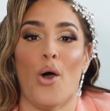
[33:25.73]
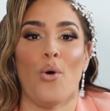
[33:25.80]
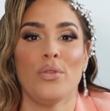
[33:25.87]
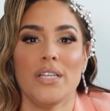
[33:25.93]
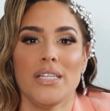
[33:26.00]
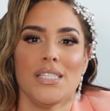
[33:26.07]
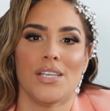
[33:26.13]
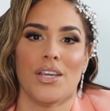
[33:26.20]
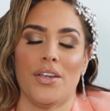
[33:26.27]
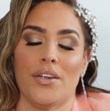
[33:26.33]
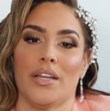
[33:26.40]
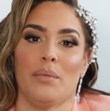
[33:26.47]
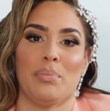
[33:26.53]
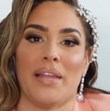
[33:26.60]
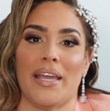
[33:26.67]
only
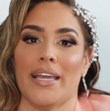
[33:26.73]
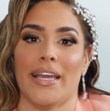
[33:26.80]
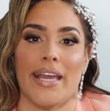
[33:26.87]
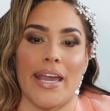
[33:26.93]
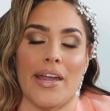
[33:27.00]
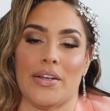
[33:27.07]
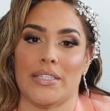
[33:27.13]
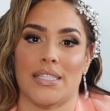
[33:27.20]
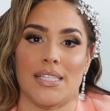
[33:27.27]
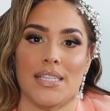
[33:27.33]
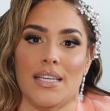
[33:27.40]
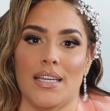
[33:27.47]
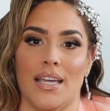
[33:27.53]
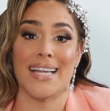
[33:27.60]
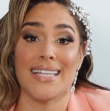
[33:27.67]
security blanket
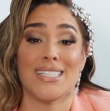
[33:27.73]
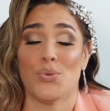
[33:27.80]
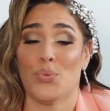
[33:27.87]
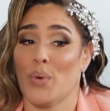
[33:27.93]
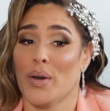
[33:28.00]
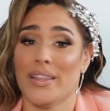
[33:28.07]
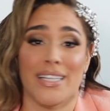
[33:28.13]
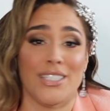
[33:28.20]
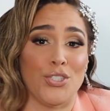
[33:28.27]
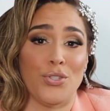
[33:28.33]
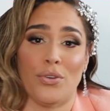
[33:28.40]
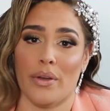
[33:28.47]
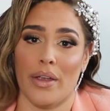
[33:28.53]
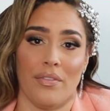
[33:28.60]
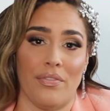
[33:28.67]
guarantee is the one that you
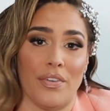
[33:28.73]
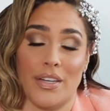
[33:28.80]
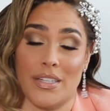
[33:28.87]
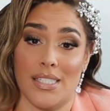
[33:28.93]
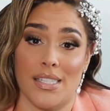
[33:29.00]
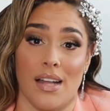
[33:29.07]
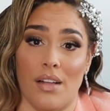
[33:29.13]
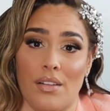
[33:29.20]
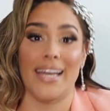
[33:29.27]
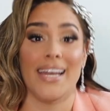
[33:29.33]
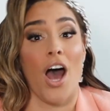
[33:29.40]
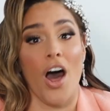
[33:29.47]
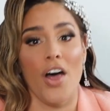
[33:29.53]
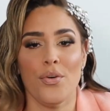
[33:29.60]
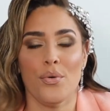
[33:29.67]
create for yourself. In
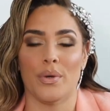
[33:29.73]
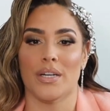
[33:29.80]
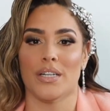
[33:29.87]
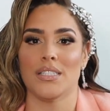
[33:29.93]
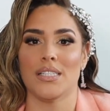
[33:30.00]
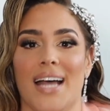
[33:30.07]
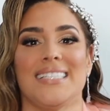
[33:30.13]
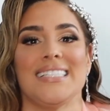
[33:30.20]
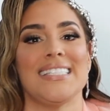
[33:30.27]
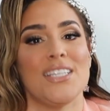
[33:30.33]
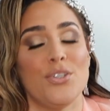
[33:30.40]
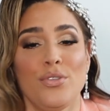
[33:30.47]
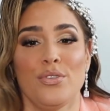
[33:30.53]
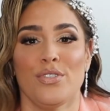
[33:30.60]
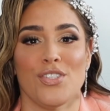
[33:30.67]
other words,
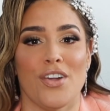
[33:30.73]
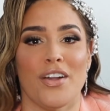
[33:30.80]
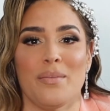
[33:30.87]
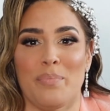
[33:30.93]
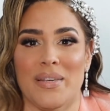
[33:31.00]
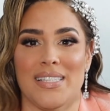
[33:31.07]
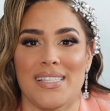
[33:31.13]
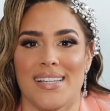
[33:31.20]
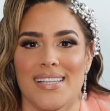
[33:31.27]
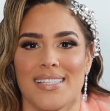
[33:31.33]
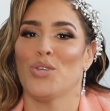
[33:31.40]
until you start a business,